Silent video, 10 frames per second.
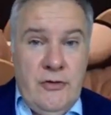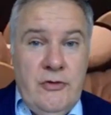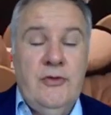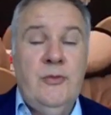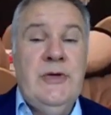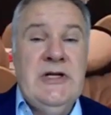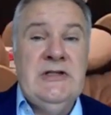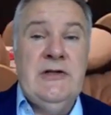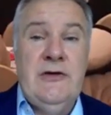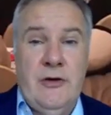You
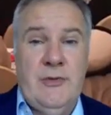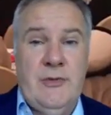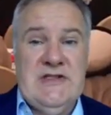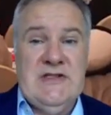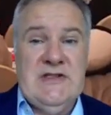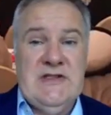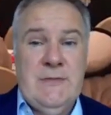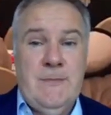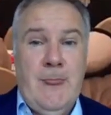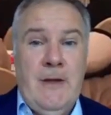build your business.
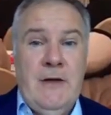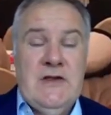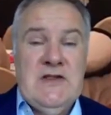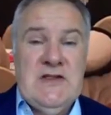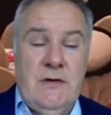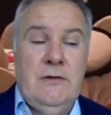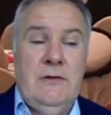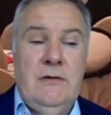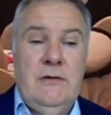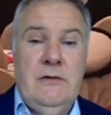
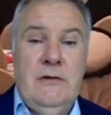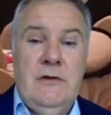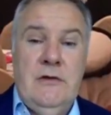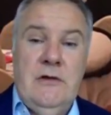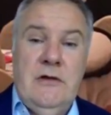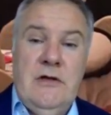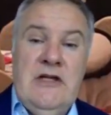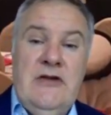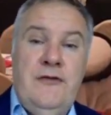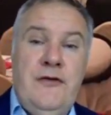So in
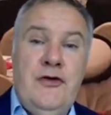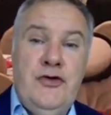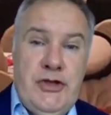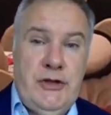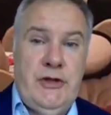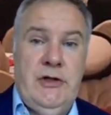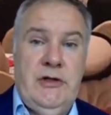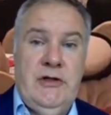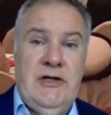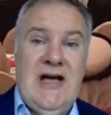the future,
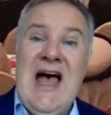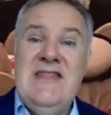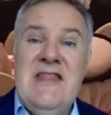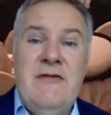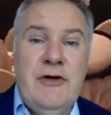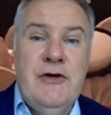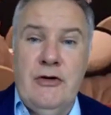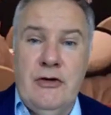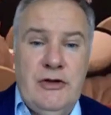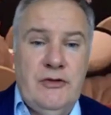I never
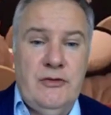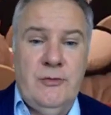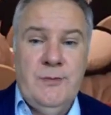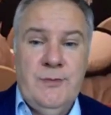call you.